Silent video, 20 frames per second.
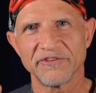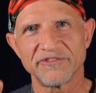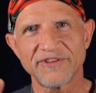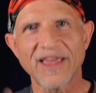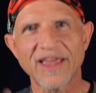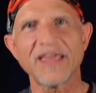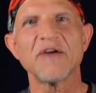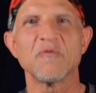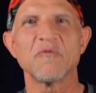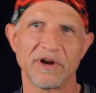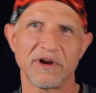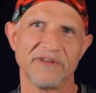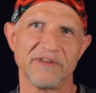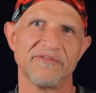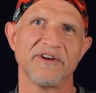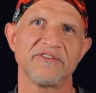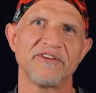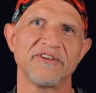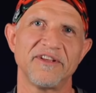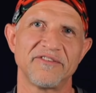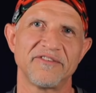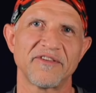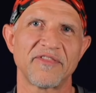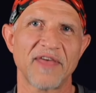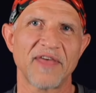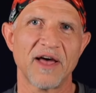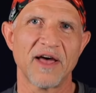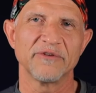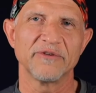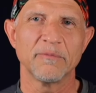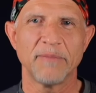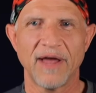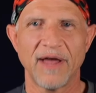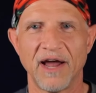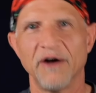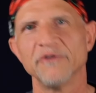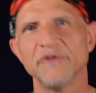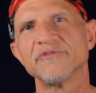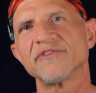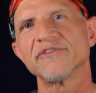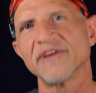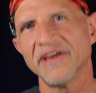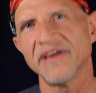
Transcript: second one of us hits 1,000 pounds.